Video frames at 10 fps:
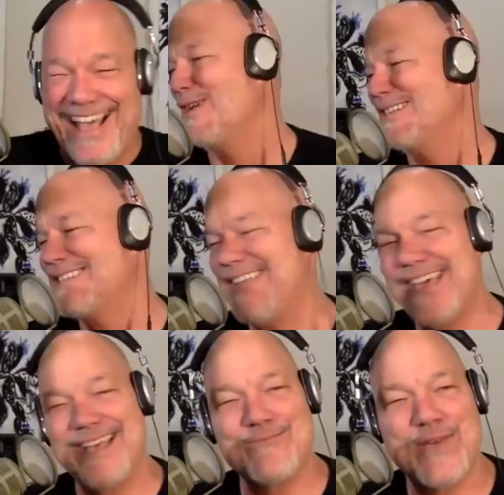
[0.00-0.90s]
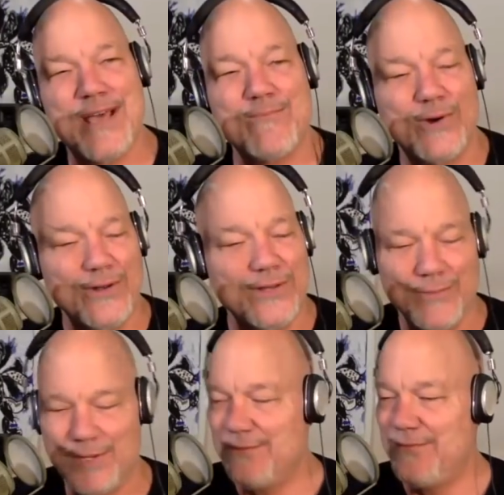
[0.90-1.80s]
Brent's dad, Pat Burrows,
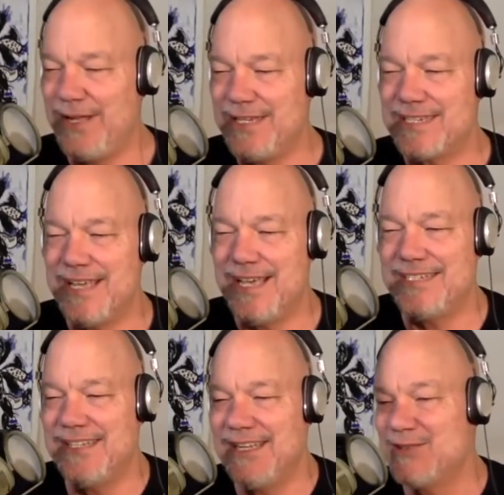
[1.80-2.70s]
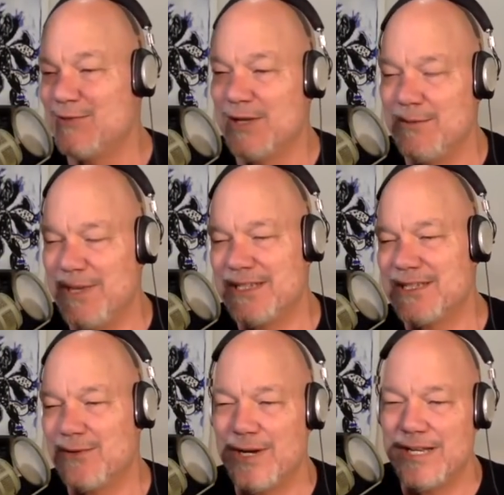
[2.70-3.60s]
one of the funniest guys in the industry, one of the best
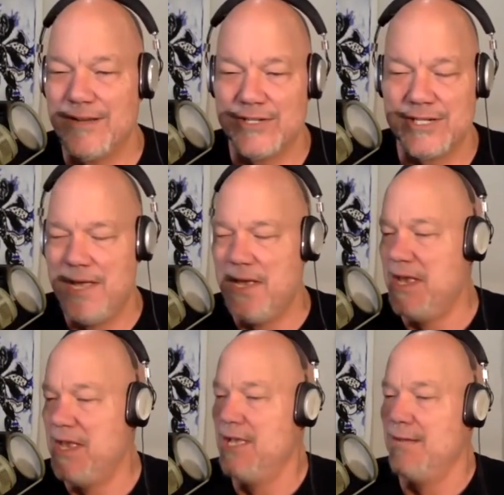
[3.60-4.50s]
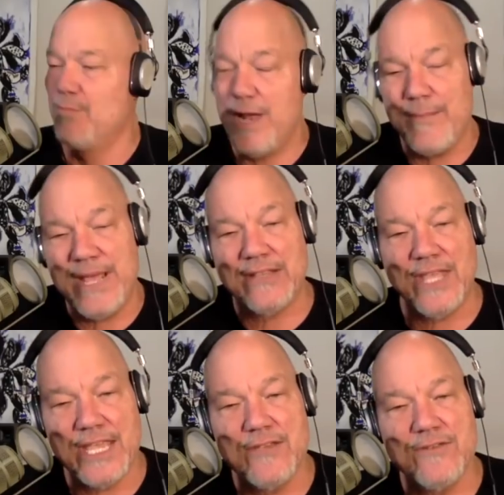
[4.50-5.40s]
storytellers. Brent, man,
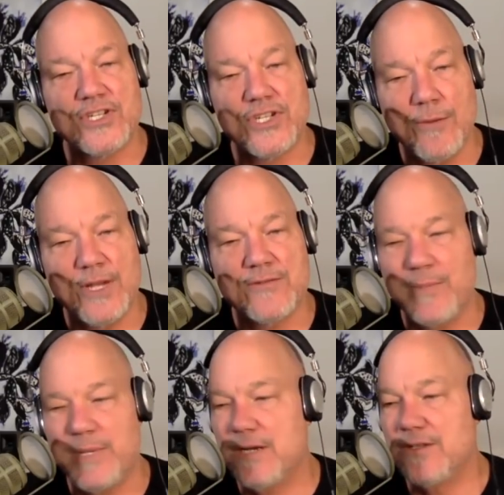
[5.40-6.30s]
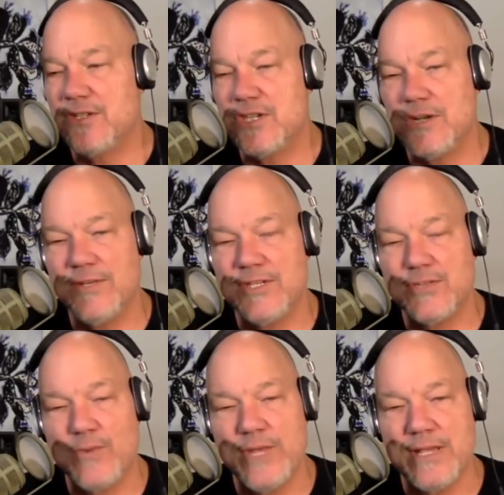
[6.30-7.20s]
thank you so much for being on the show this
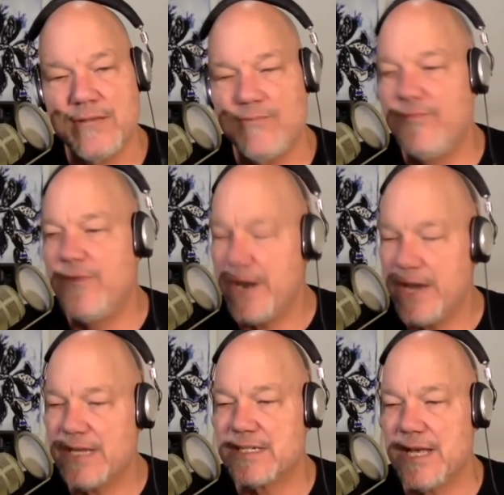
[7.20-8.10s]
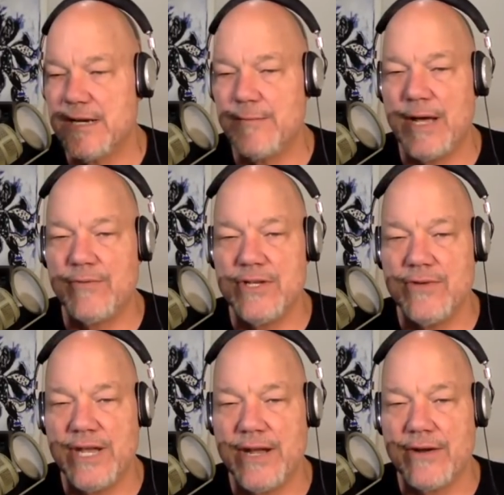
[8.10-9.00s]
week. Very excited about what you
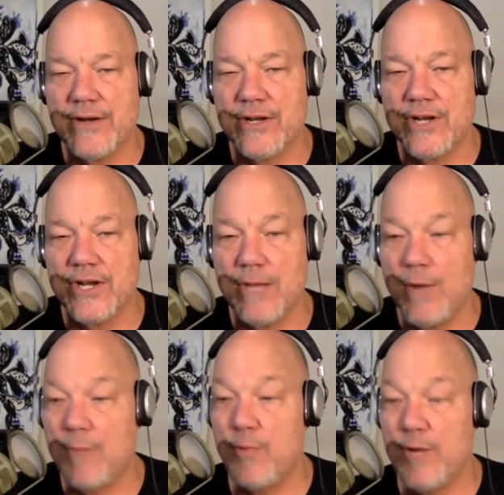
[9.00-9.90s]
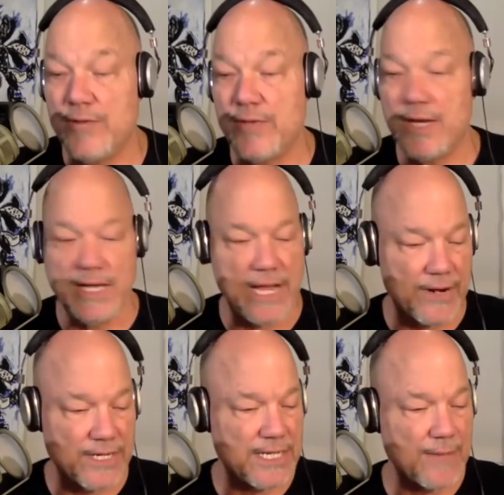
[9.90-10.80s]
and Aaron are going to come up with.
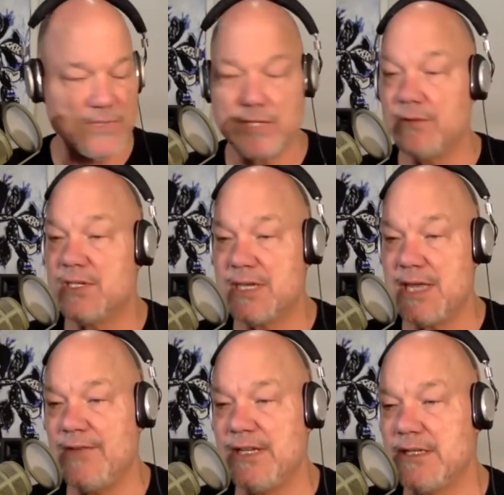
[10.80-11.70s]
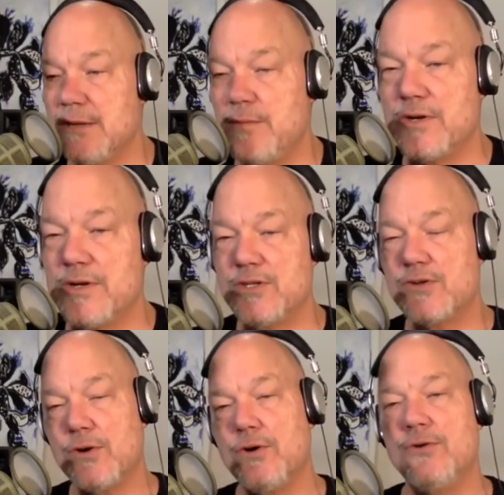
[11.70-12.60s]
Aaron's episode 7 is up on
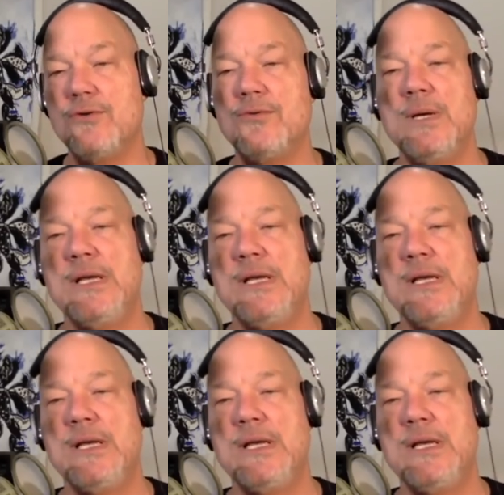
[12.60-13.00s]
ControlTrends.com.